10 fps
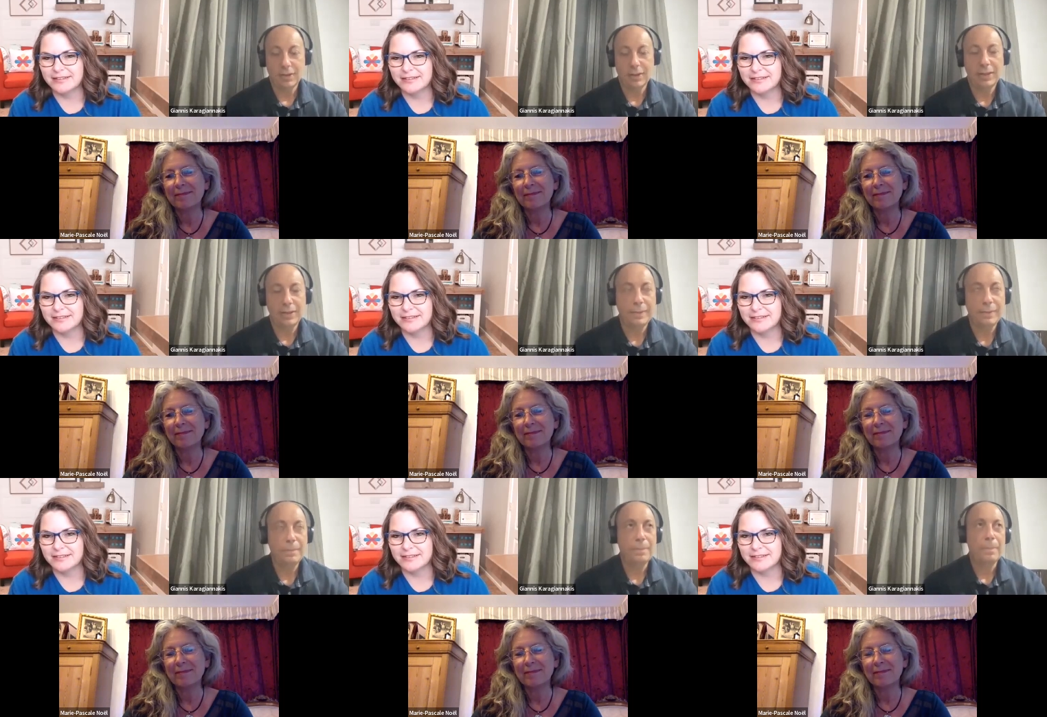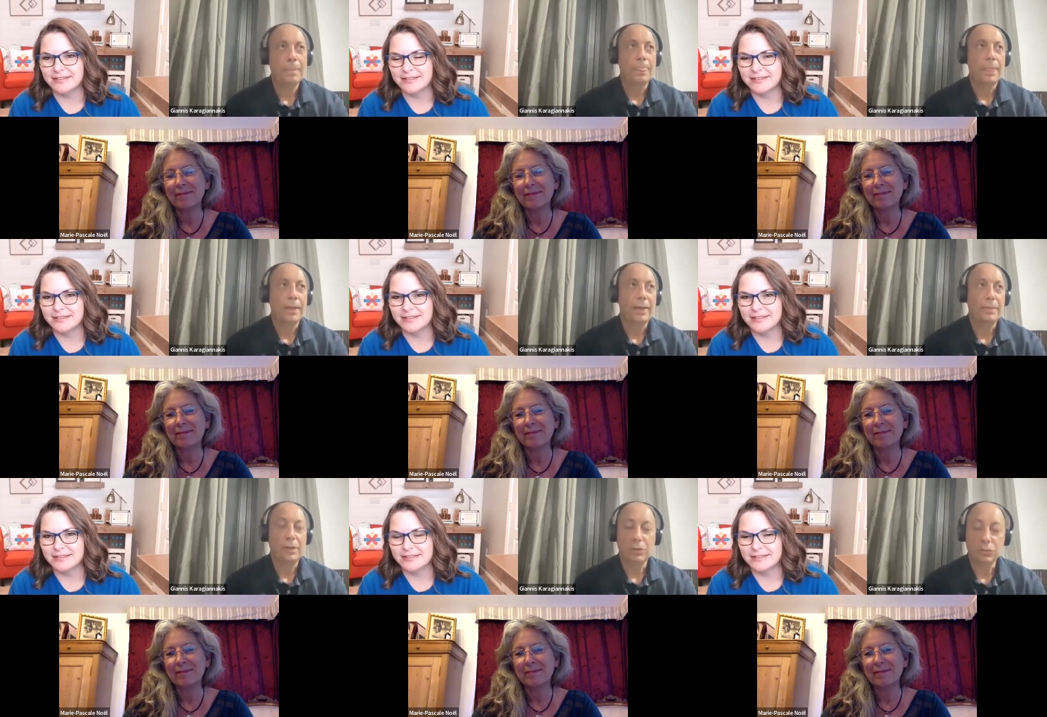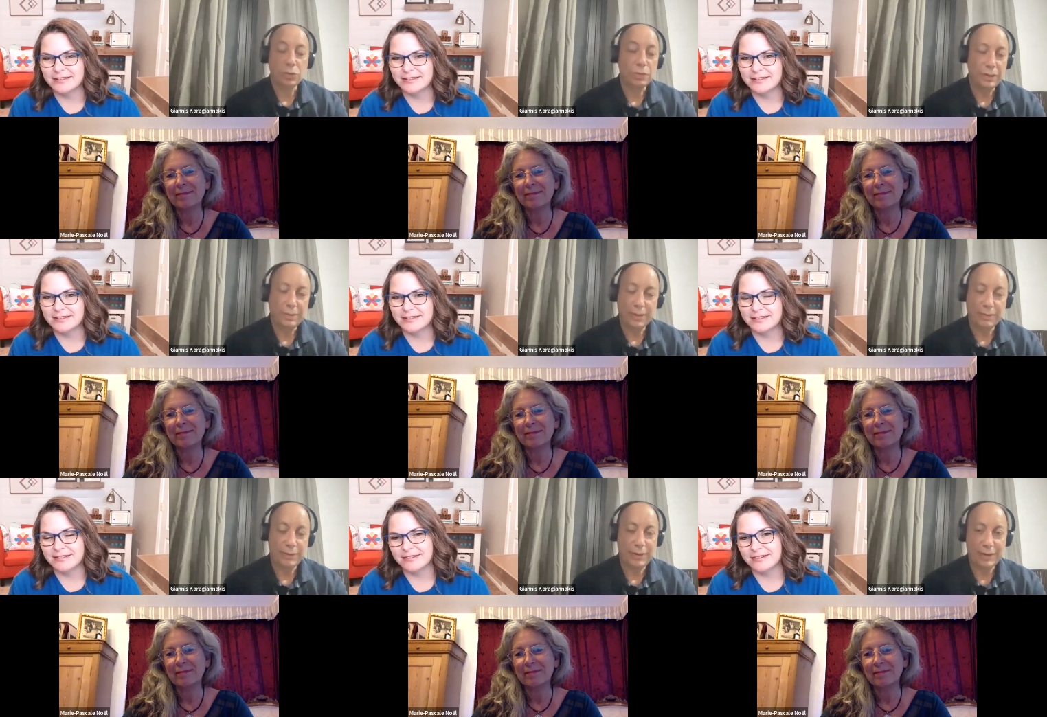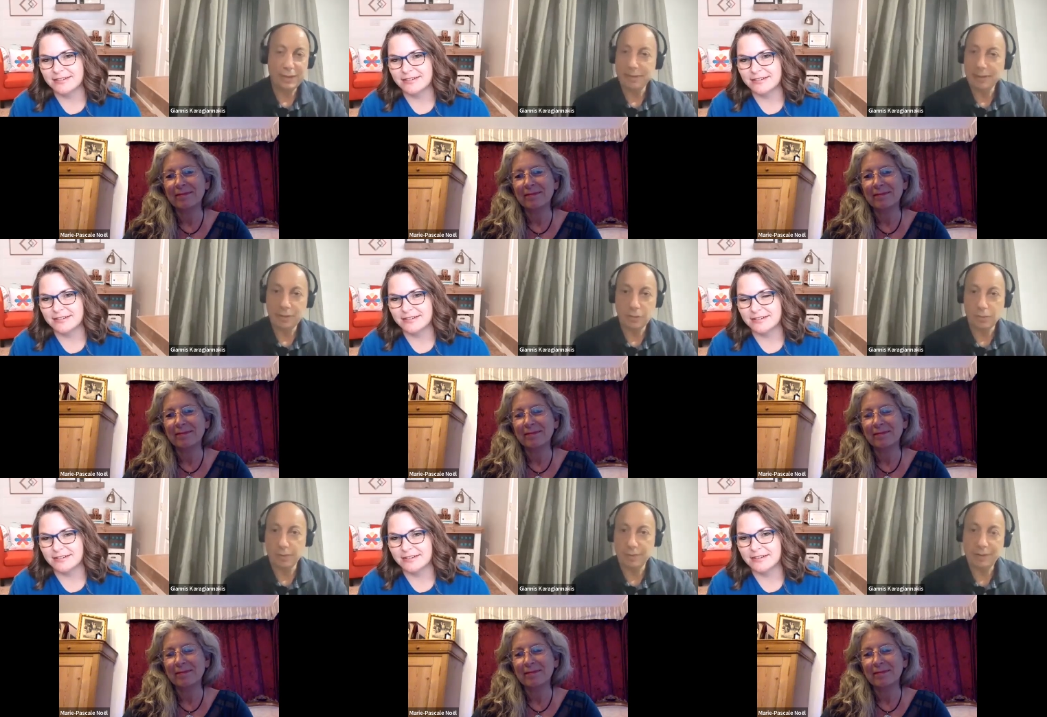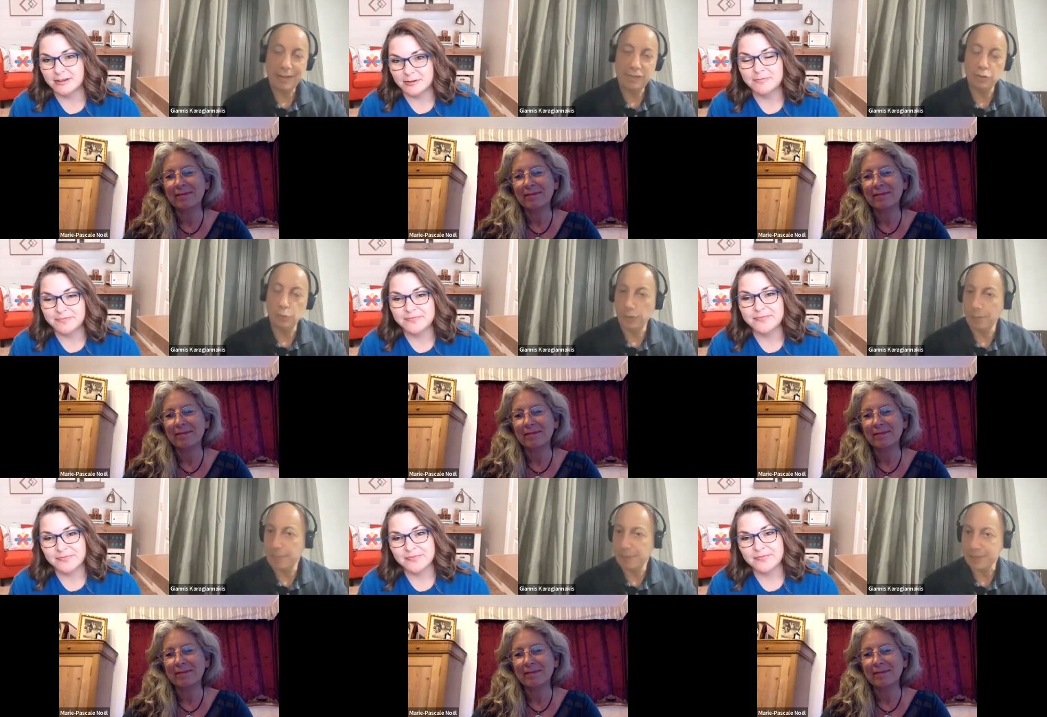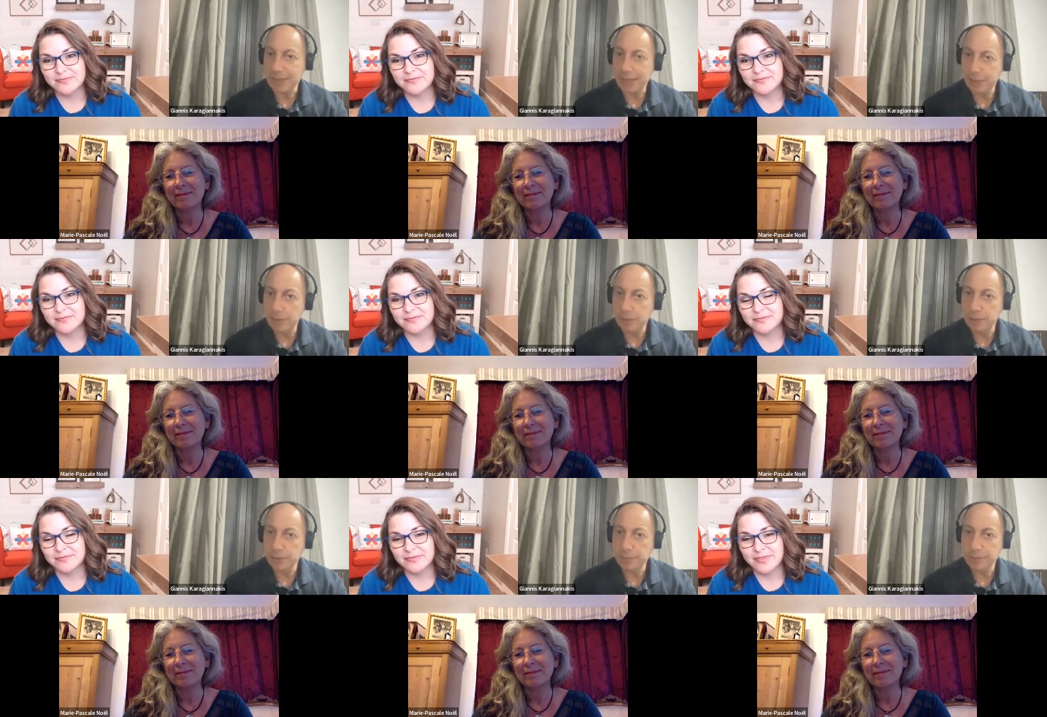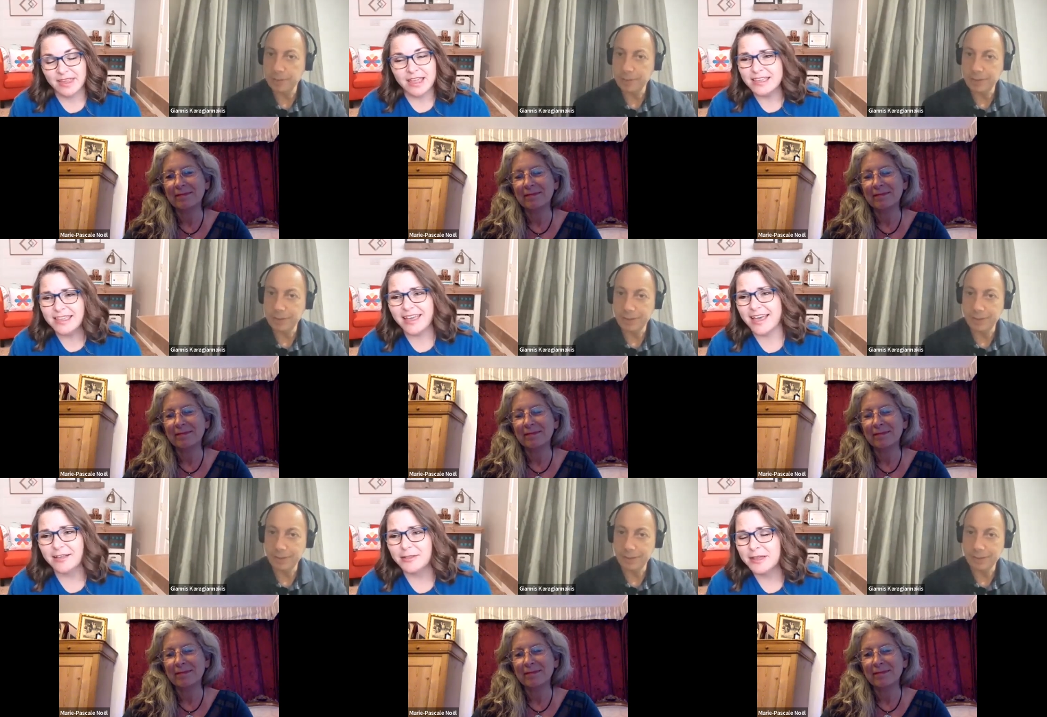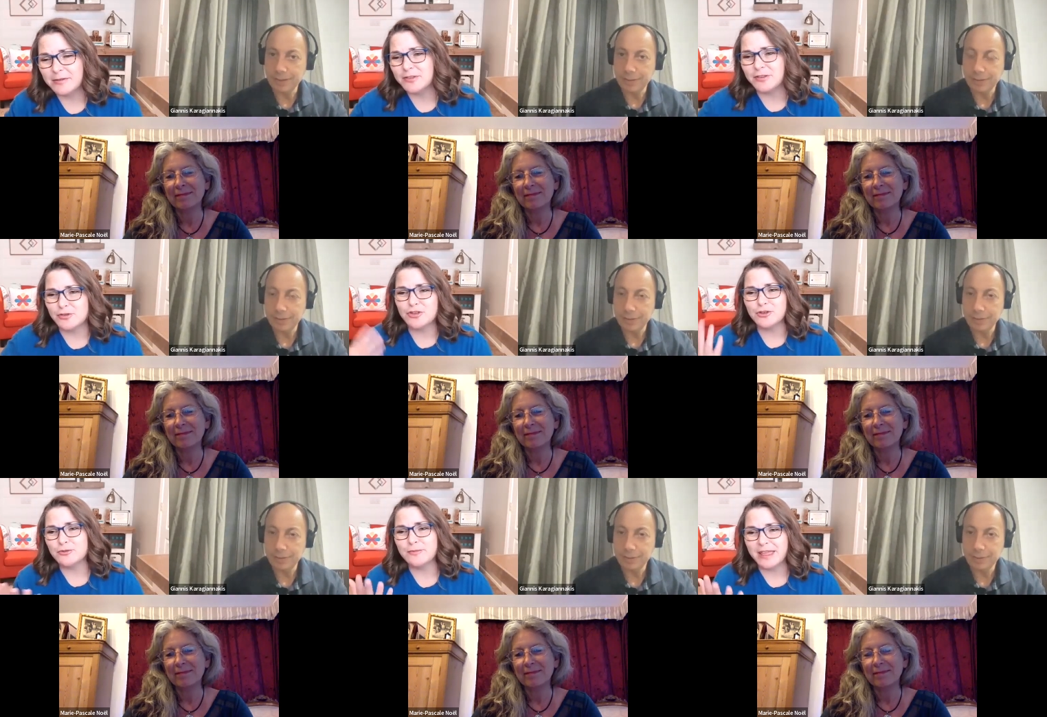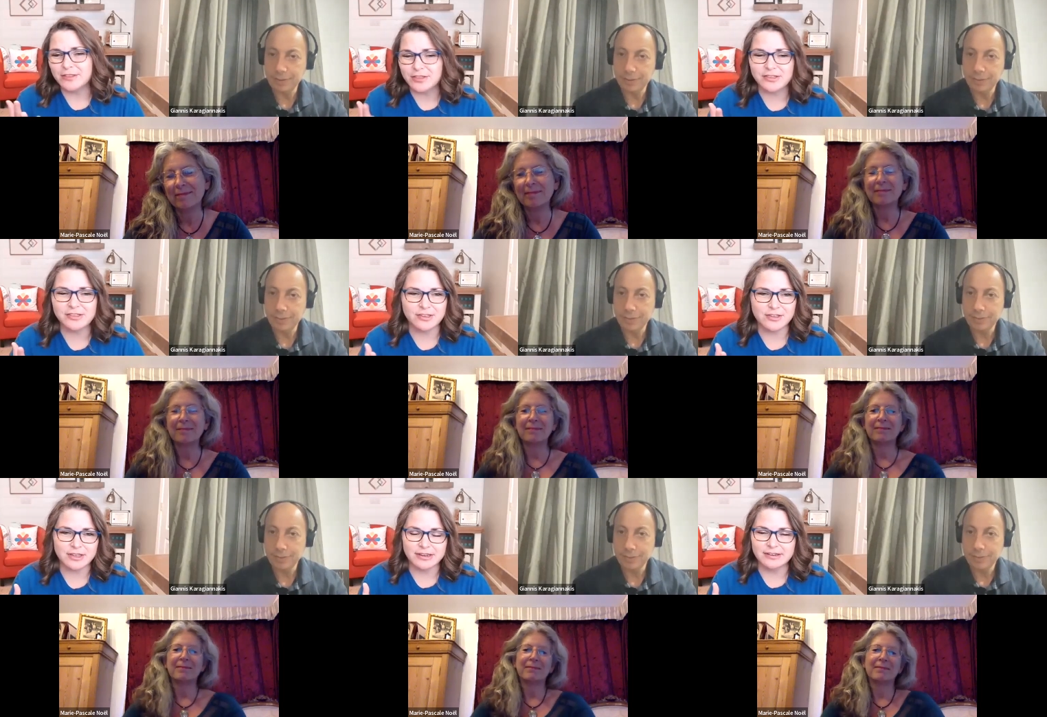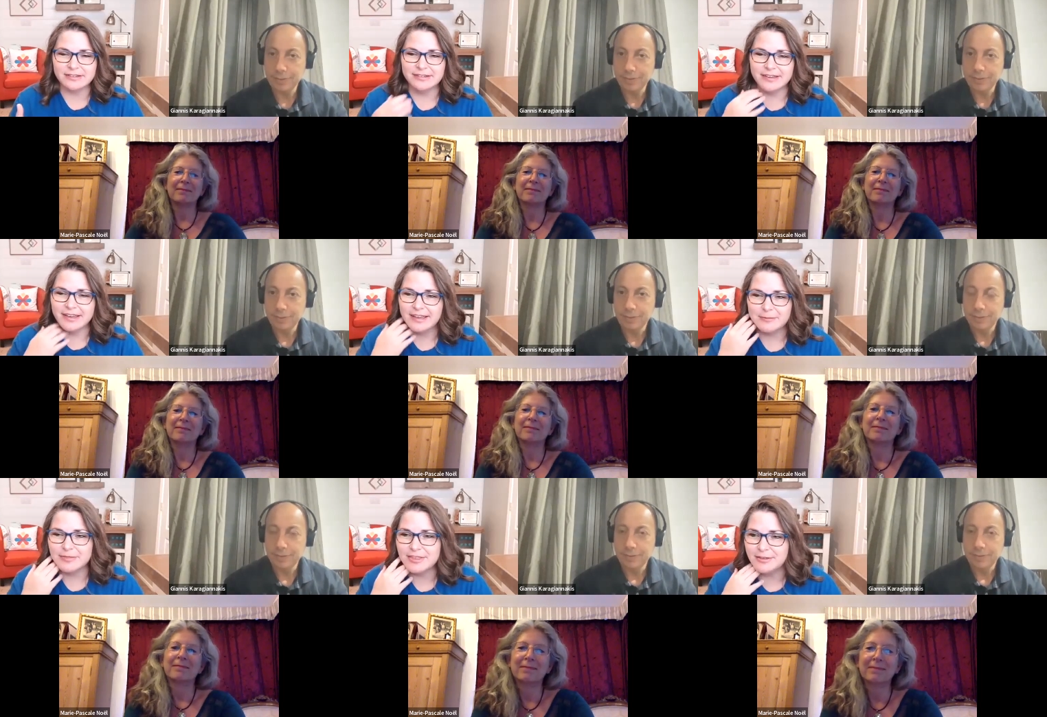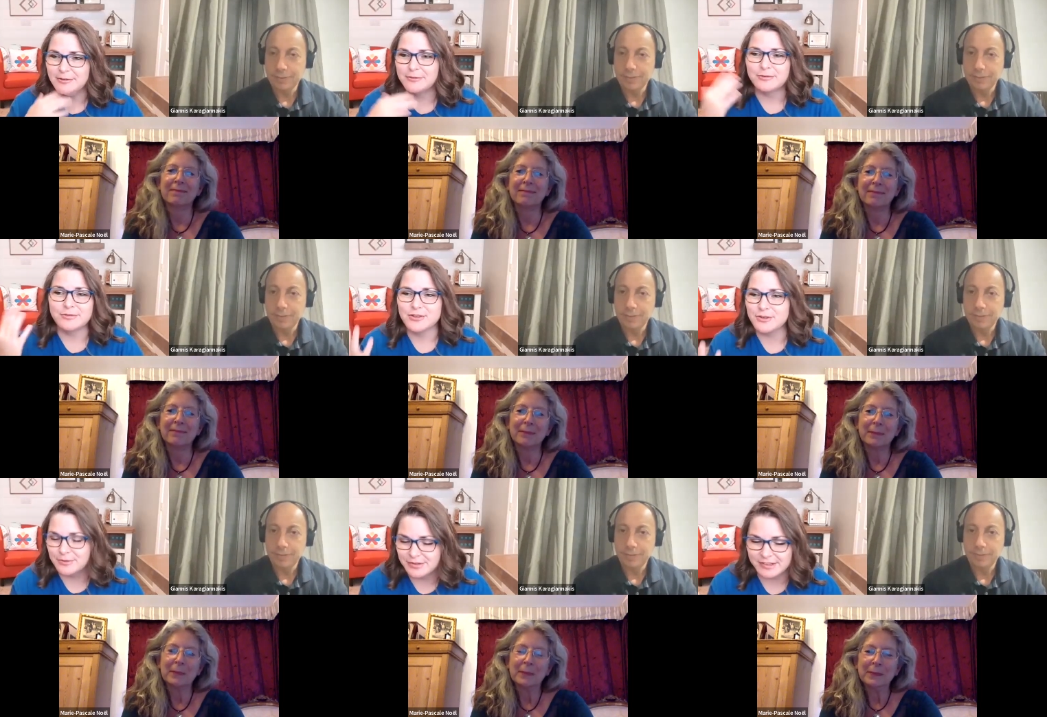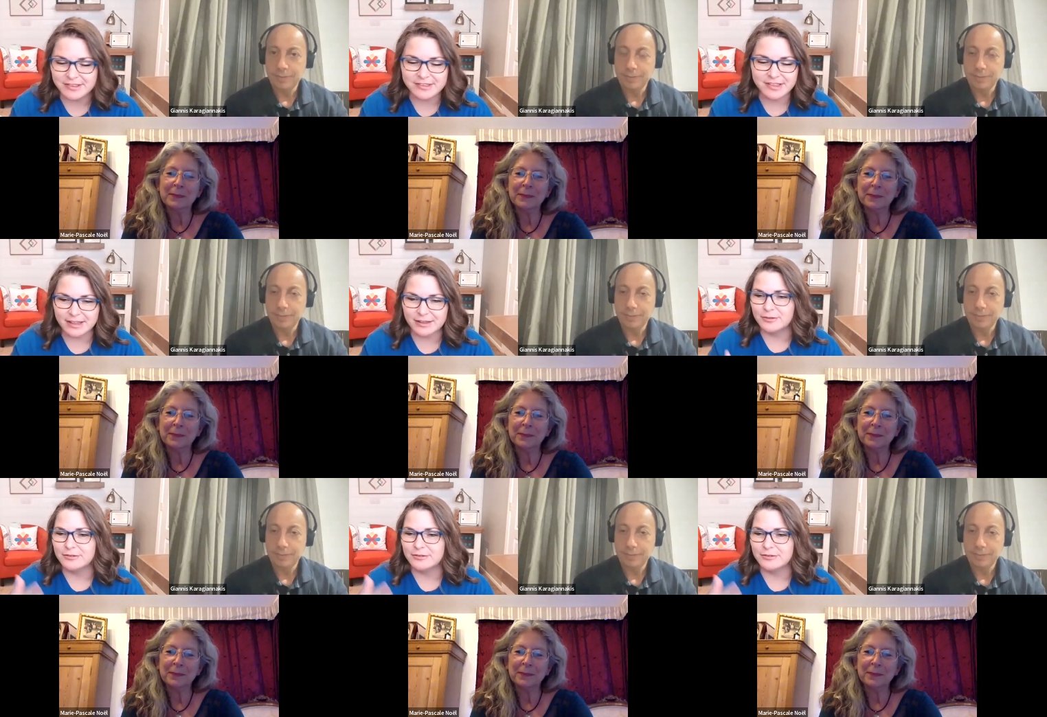Speaker 1: Um, you talking regarding the the relation with Marie-Pascale, or
Speaker 2: yeah, so you made the decision uh, to choose to study